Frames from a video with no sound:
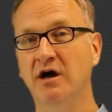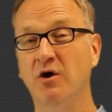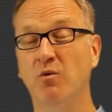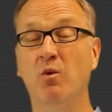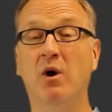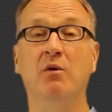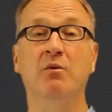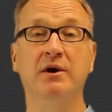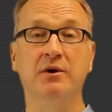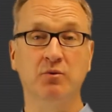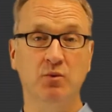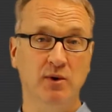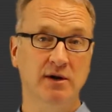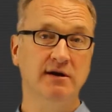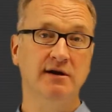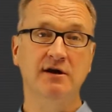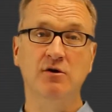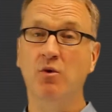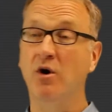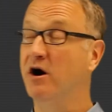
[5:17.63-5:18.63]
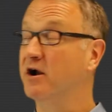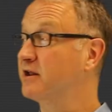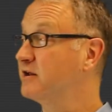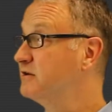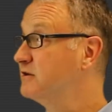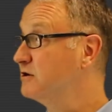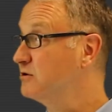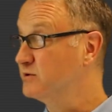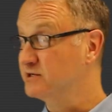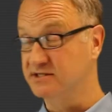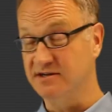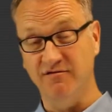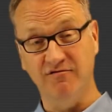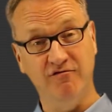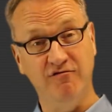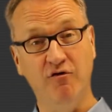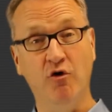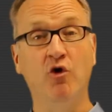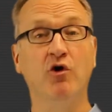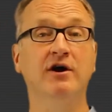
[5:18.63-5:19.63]
What we really want to do is
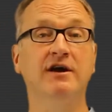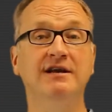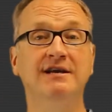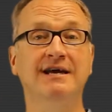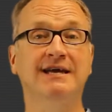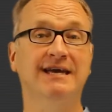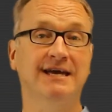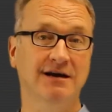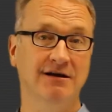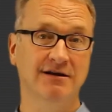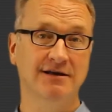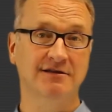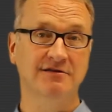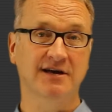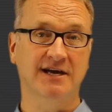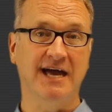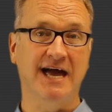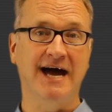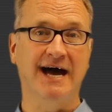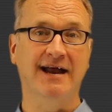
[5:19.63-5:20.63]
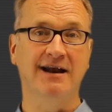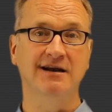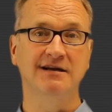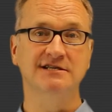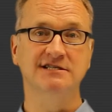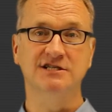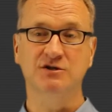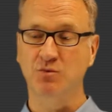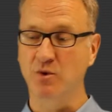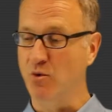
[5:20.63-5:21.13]
avoid killing the catalyst.